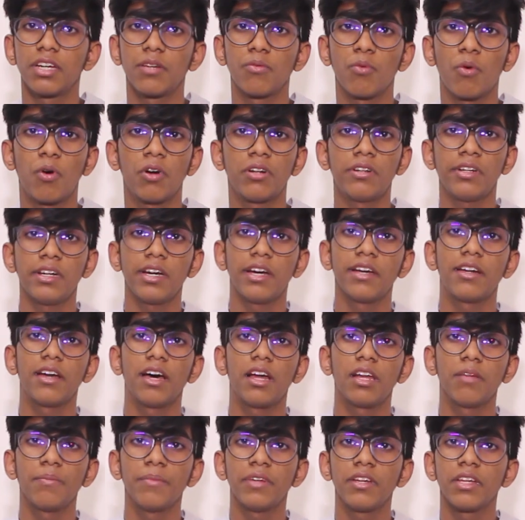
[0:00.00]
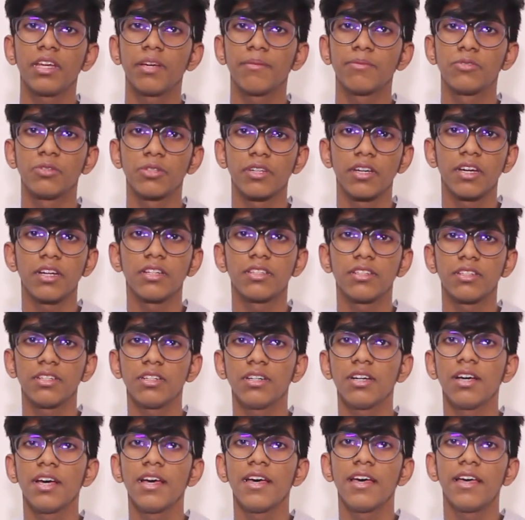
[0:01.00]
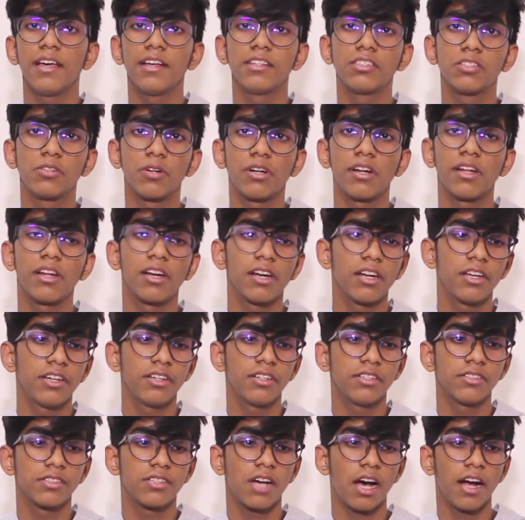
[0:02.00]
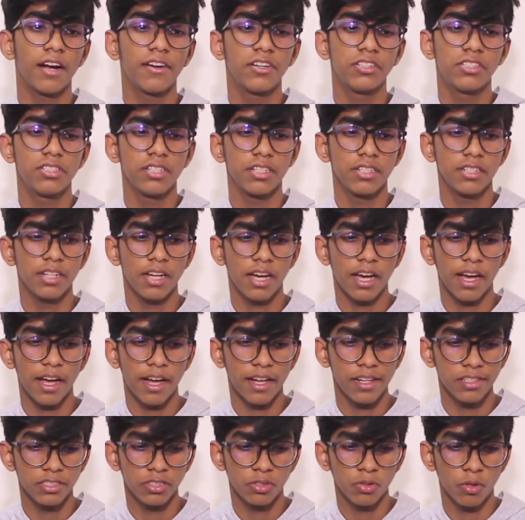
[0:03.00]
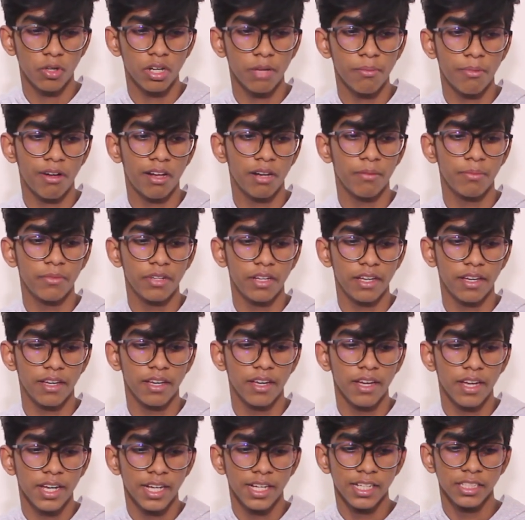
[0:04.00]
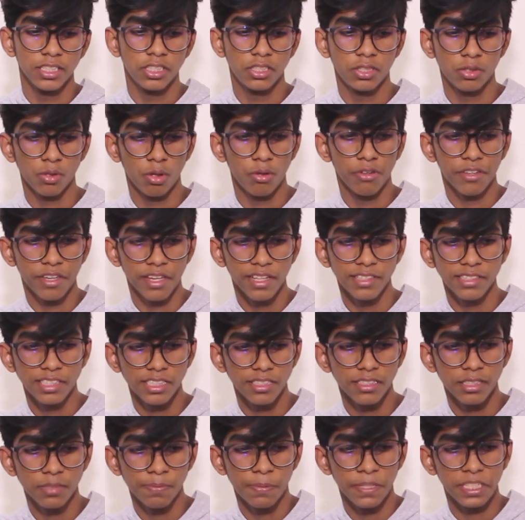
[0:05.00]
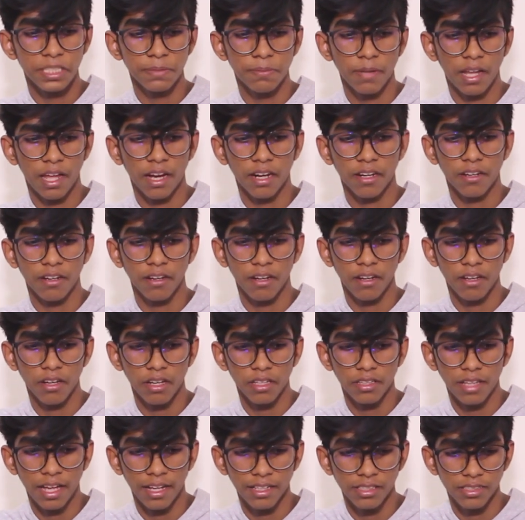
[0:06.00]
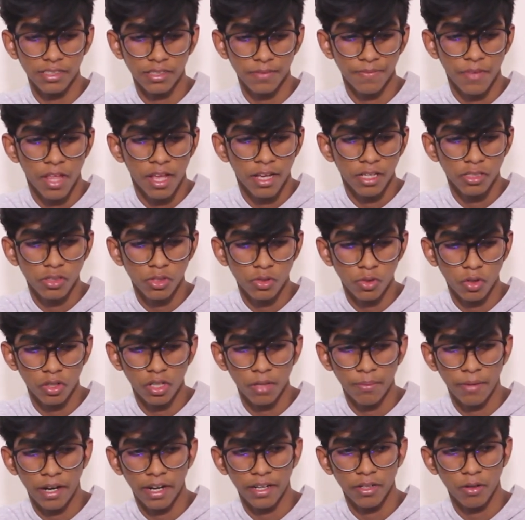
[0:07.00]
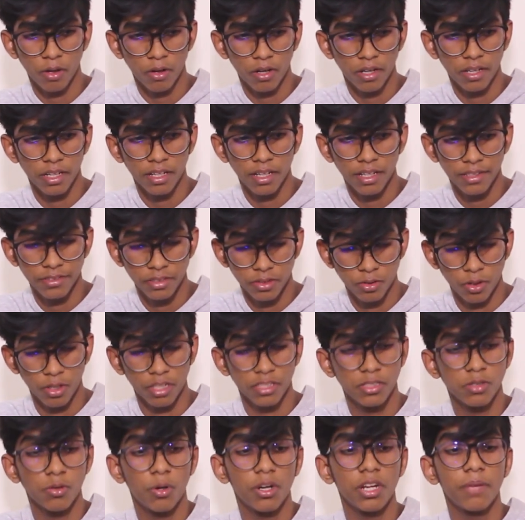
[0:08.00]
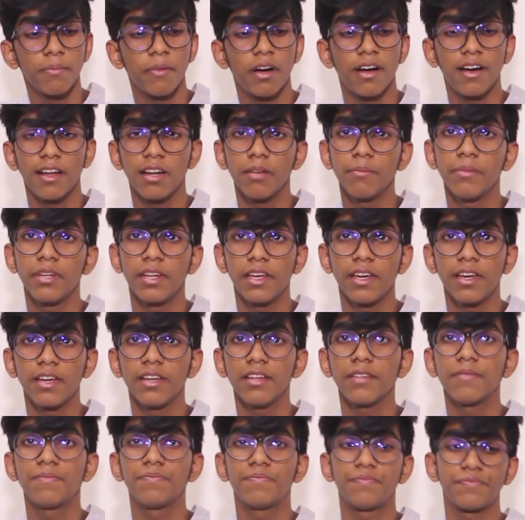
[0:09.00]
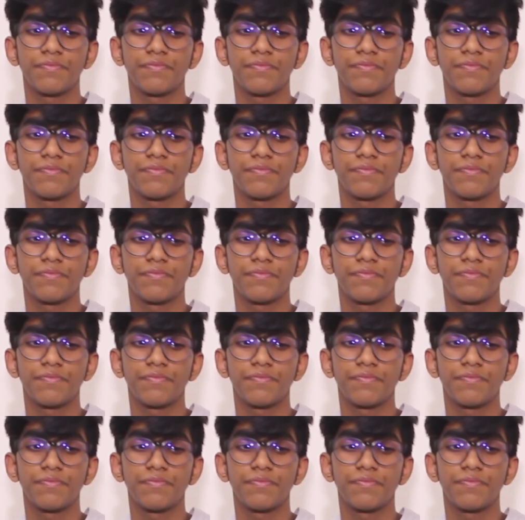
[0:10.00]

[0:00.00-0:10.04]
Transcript: water and aluminium together, it's going to release hydrogen and sodium aluminate. So you can see this big black color, that's sodium aluminate.